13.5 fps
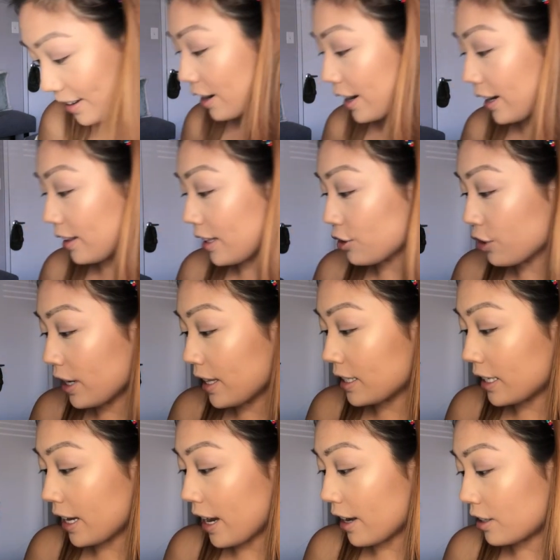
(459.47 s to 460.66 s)
All right, let's try this
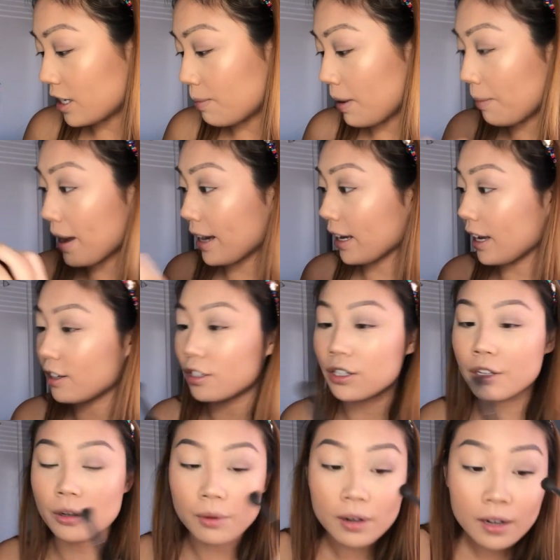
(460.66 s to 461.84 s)
again. Dipping back
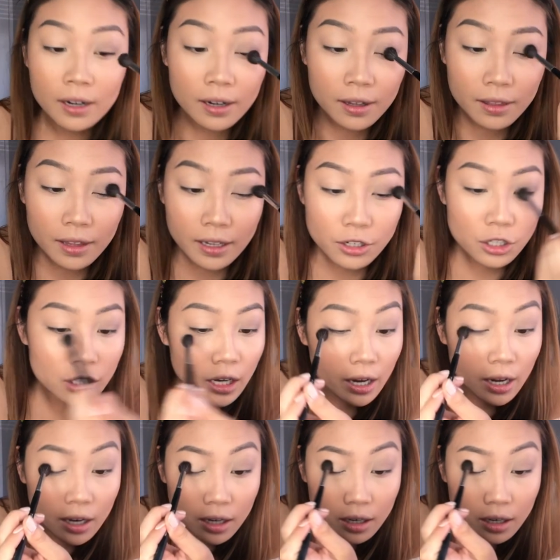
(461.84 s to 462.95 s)
into that shade.